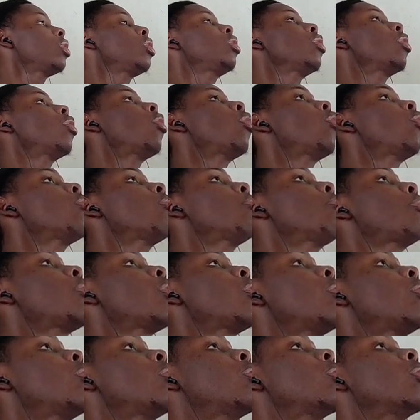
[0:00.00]
Yo,
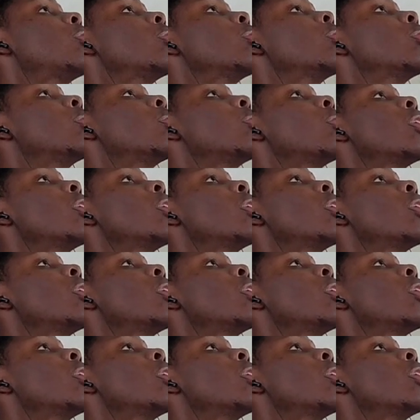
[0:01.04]
bro